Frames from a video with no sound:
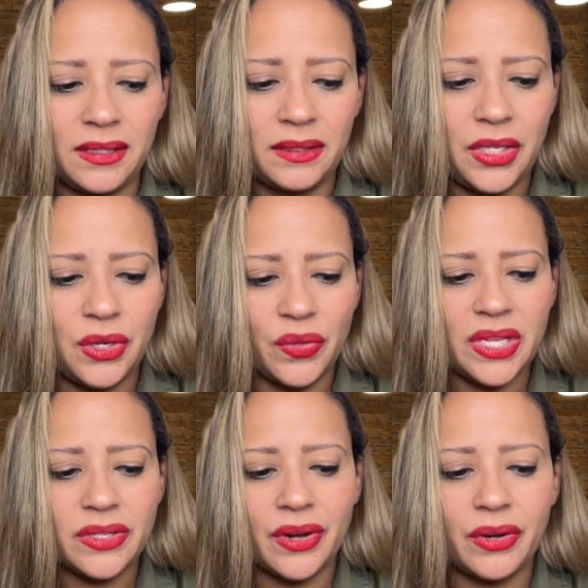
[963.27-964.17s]

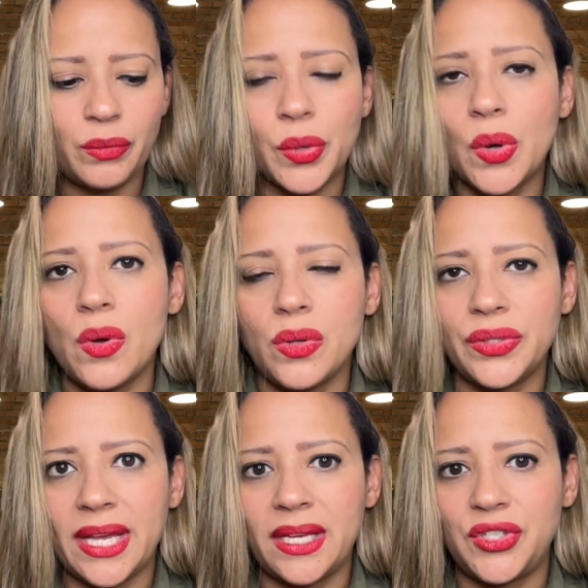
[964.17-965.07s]
these are roles
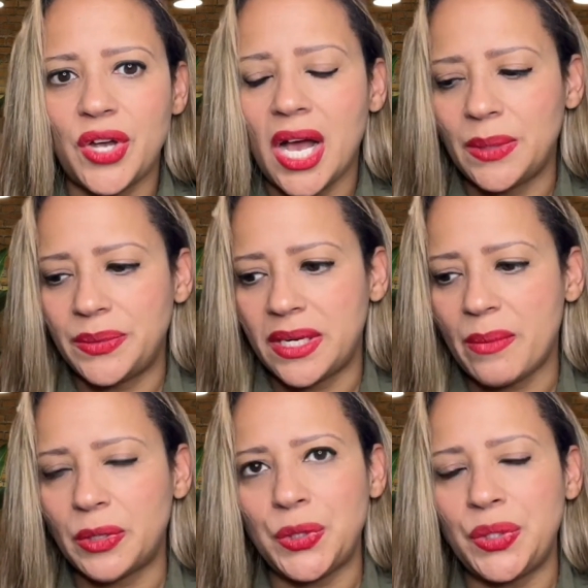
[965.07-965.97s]
and jobs and
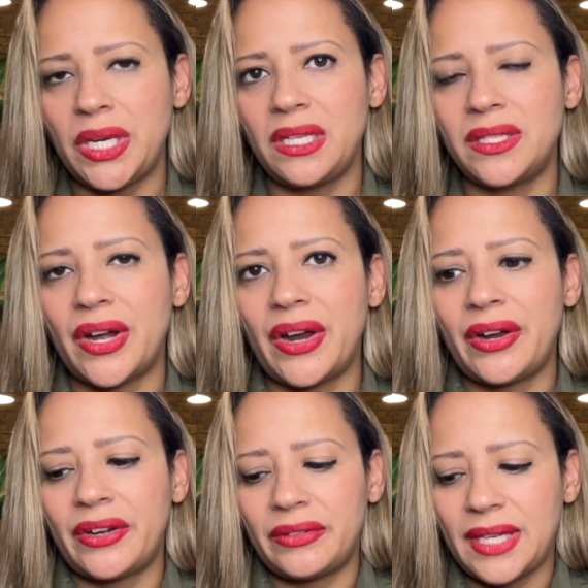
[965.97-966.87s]
opportunities that
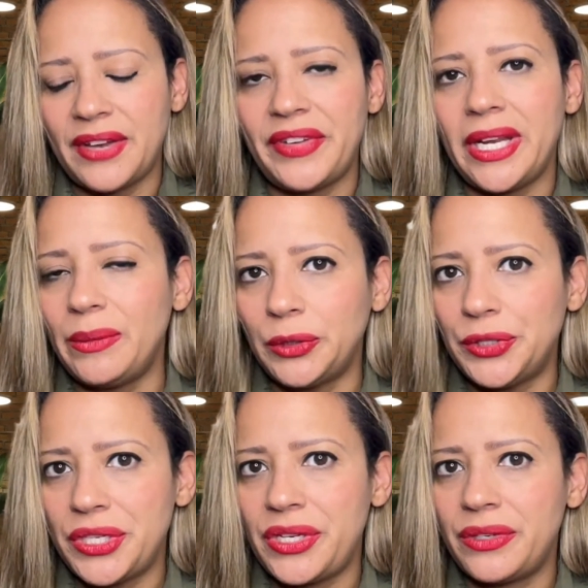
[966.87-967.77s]
are available
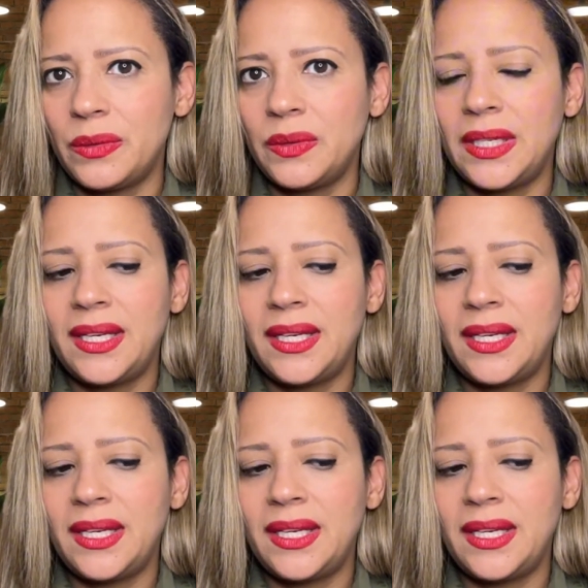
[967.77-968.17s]
to you.